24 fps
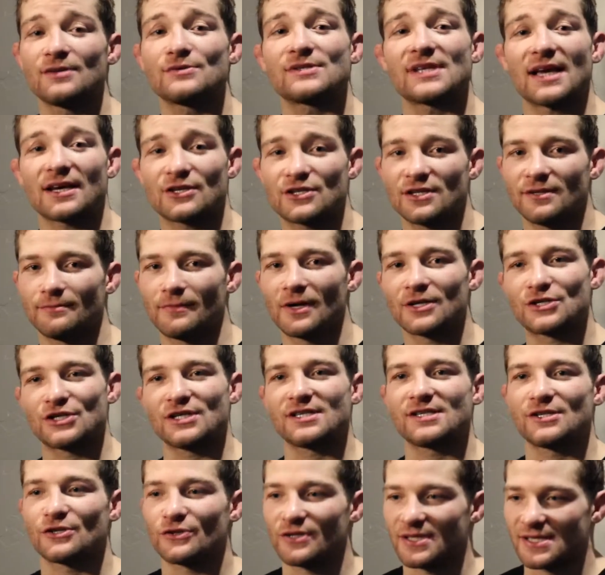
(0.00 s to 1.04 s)
It was actually
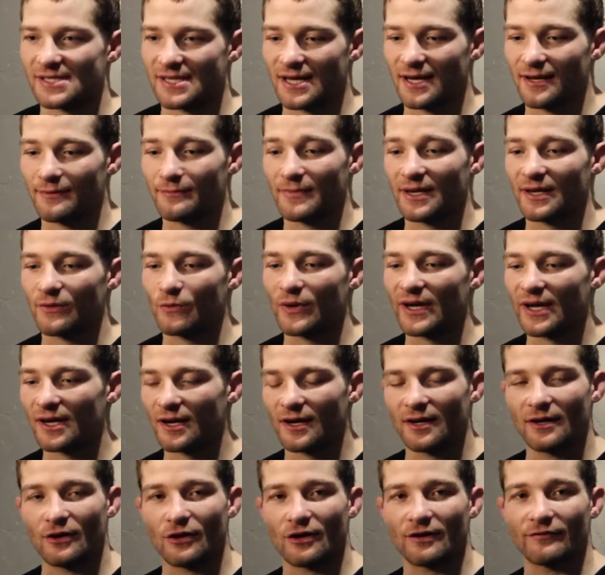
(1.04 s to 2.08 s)
much easier this time. My weight
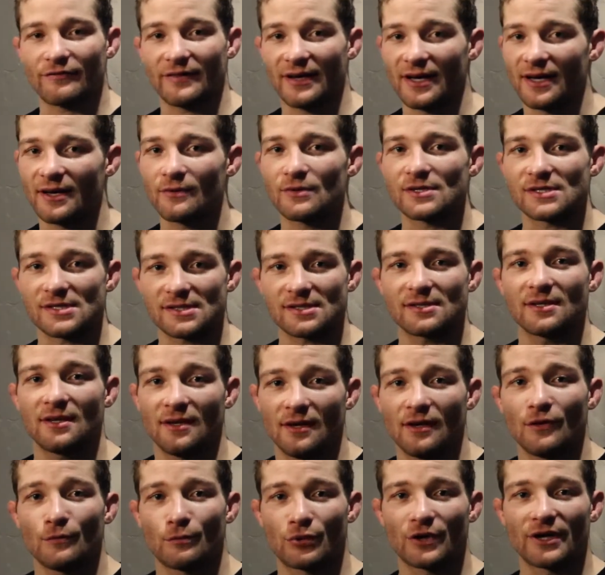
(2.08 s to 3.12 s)
cut in RFA was
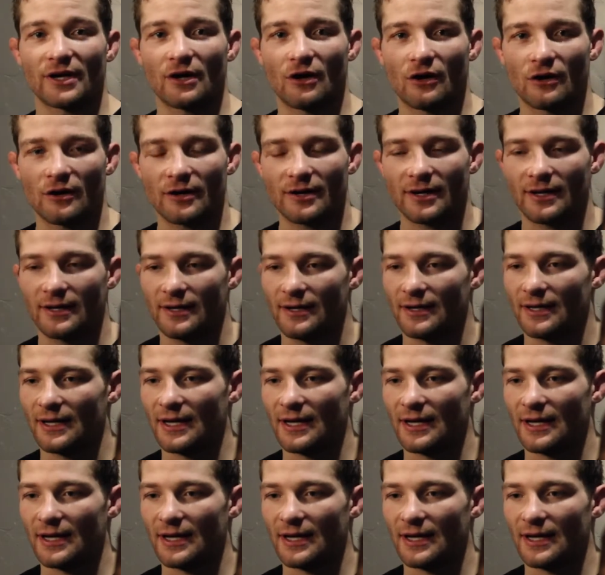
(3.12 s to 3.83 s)
pretty hard.